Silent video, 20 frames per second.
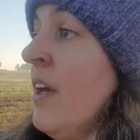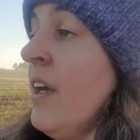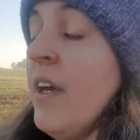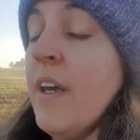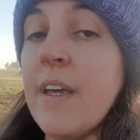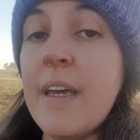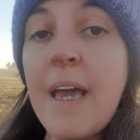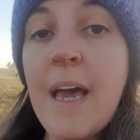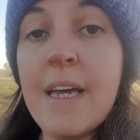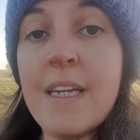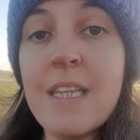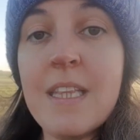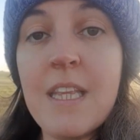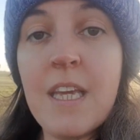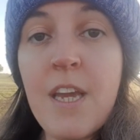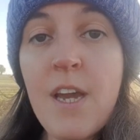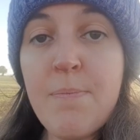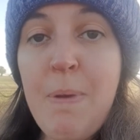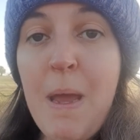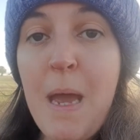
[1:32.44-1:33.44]
yeah, I didn't
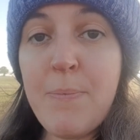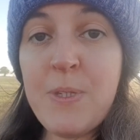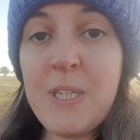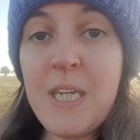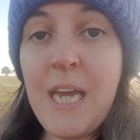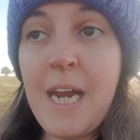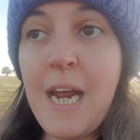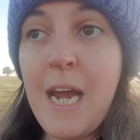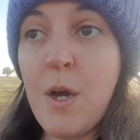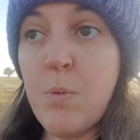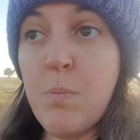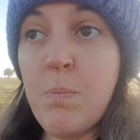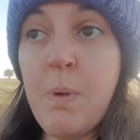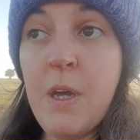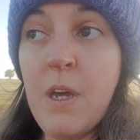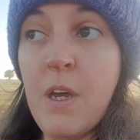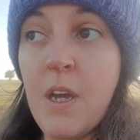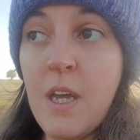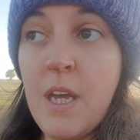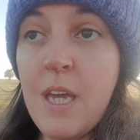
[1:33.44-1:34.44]
think I'd be able to get out,
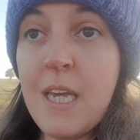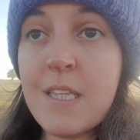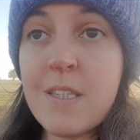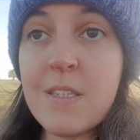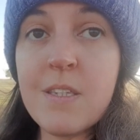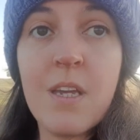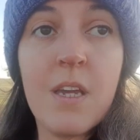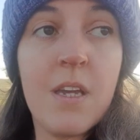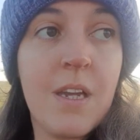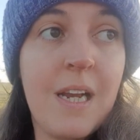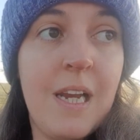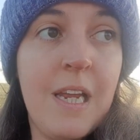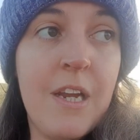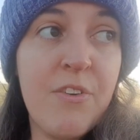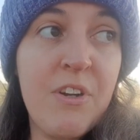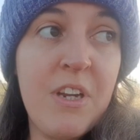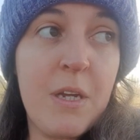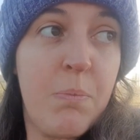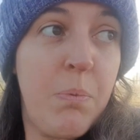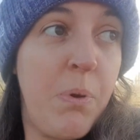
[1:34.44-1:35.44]
but it's
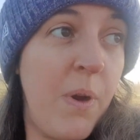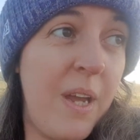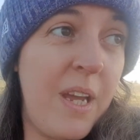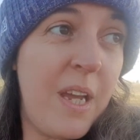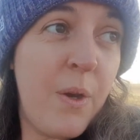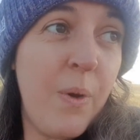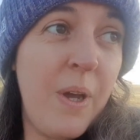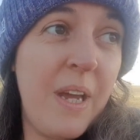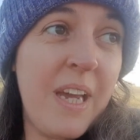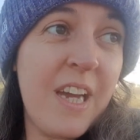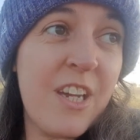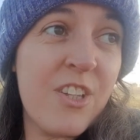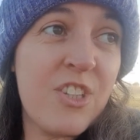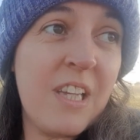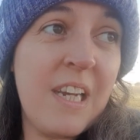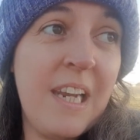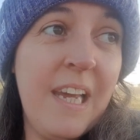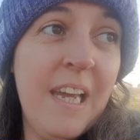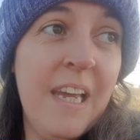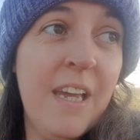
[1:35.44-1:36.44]
clearing pretty quick
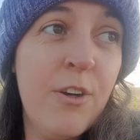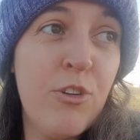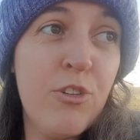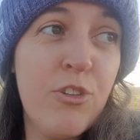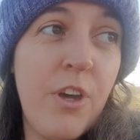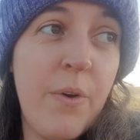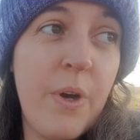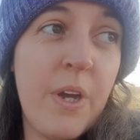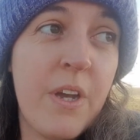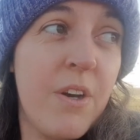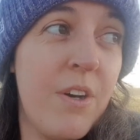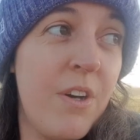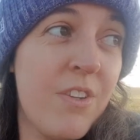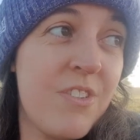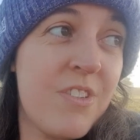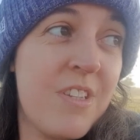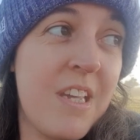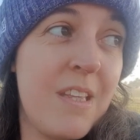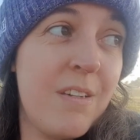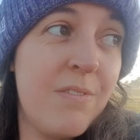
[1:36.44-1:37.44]
actually, although I can't
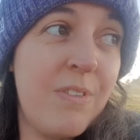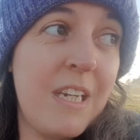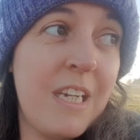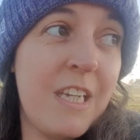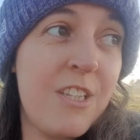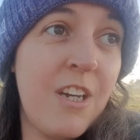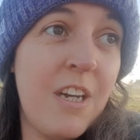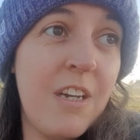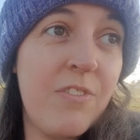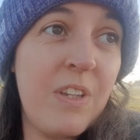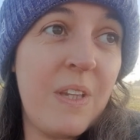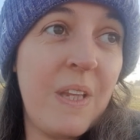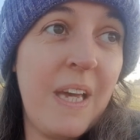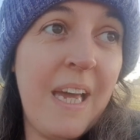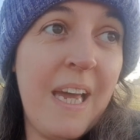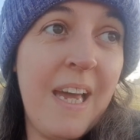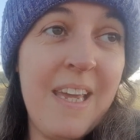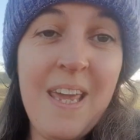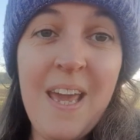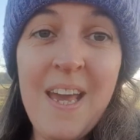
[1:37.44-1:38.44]
see the village over
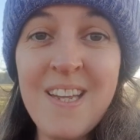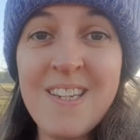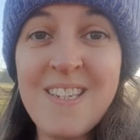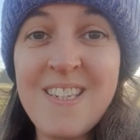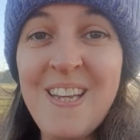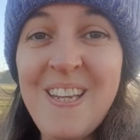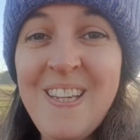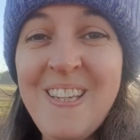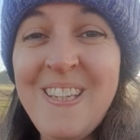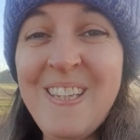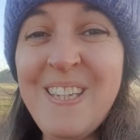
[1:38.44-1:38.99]
there yet.